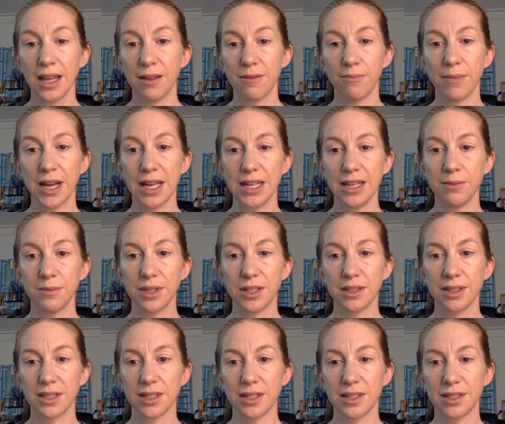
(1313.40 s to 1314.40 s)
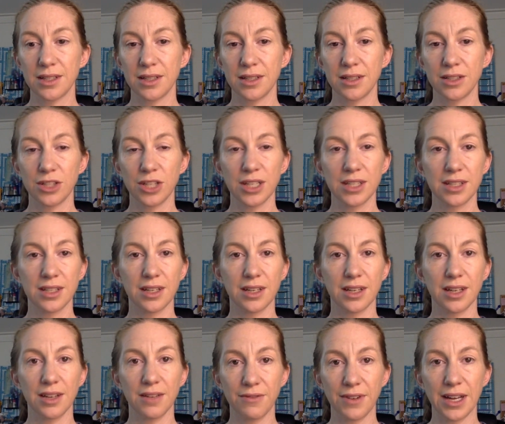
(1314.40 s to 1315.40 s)
My email is
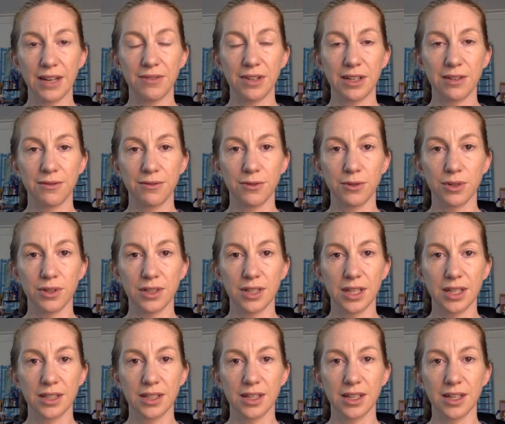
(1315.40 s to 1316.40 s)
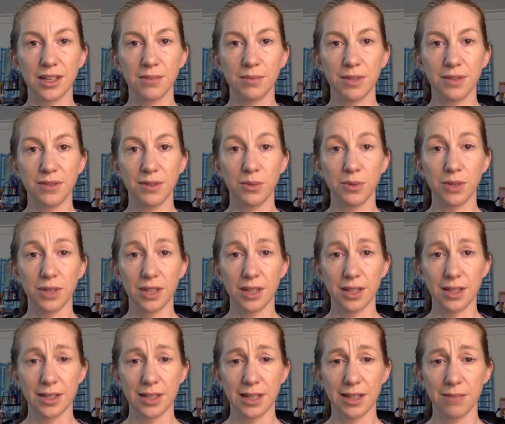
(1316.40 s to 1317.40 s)
jessica@5outof4.com if you want to
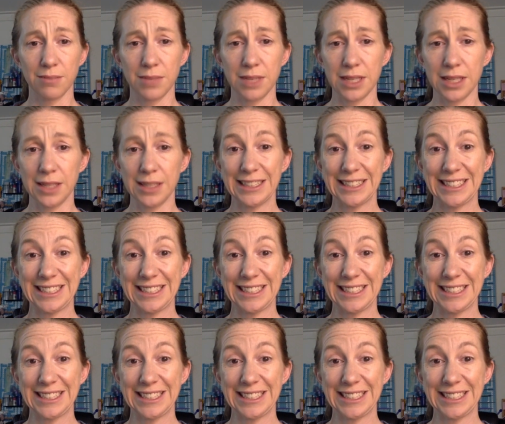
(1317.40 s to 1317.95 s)
contact me.